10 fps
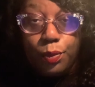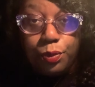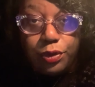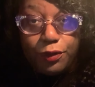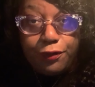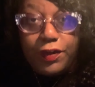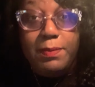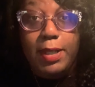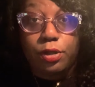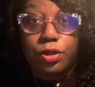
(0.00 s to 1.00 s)
the
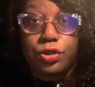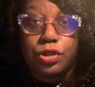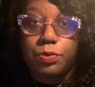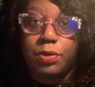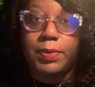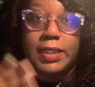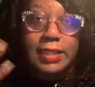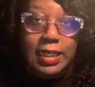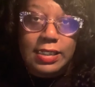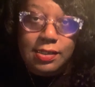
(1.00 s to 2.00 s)
female consumer, but
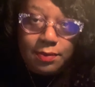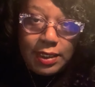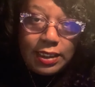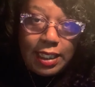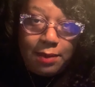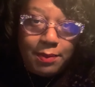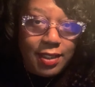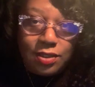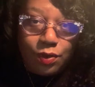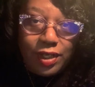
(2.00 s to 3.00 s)
that doesn't mean that
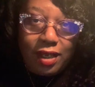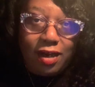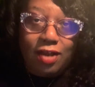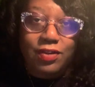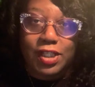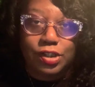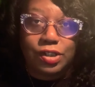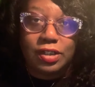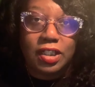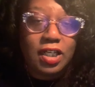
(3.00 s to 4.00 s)
men don't care how they
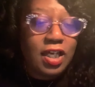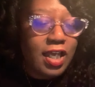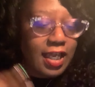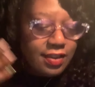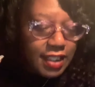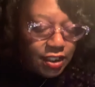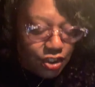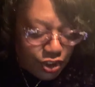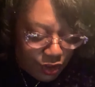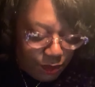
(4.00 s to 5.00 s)
look, and they
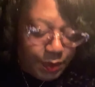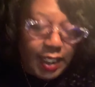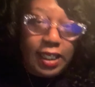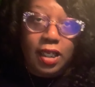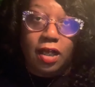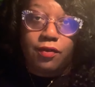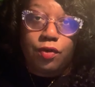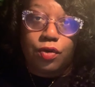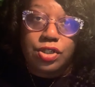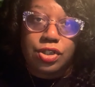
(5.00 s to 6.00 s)
should be, of
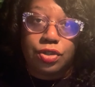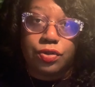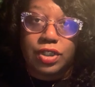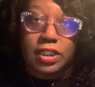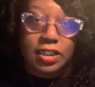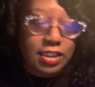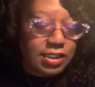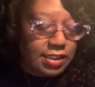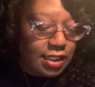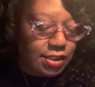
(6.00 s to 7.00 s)
course, included in these
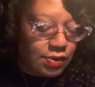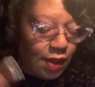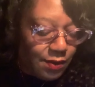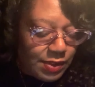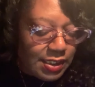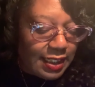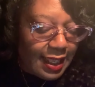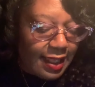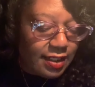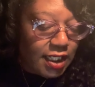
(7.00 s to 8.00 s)
studies. So I was
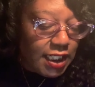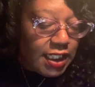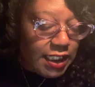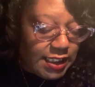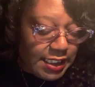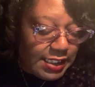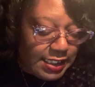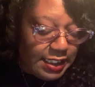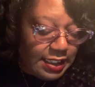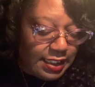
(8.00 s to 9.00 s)
glad to
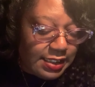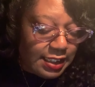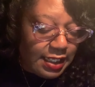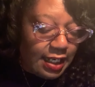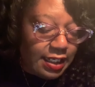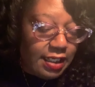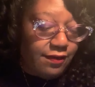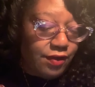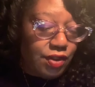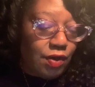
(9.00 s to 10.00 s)
see this, and
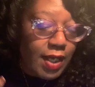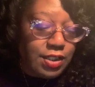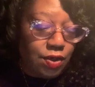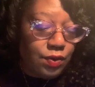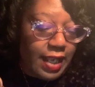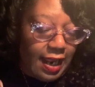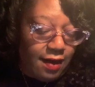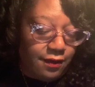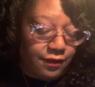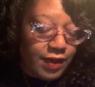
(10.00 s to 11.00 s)
even though I don't
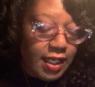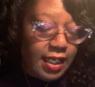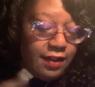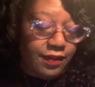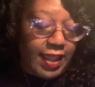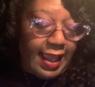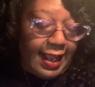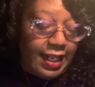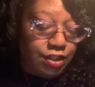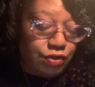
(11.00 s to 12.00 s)
have the
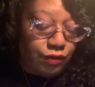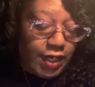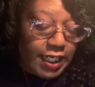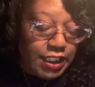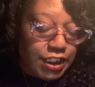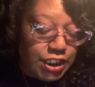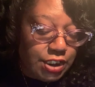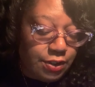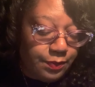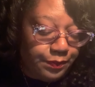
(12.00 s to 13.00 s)
age
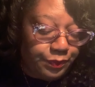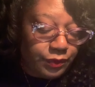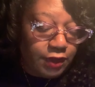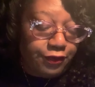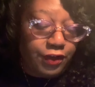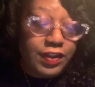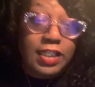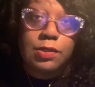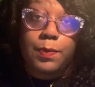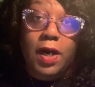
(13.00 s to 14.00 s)
range for
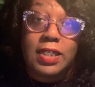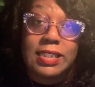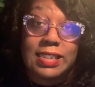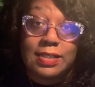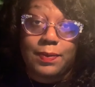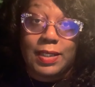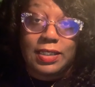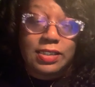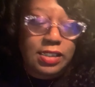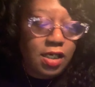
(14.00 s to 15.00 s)
these participants,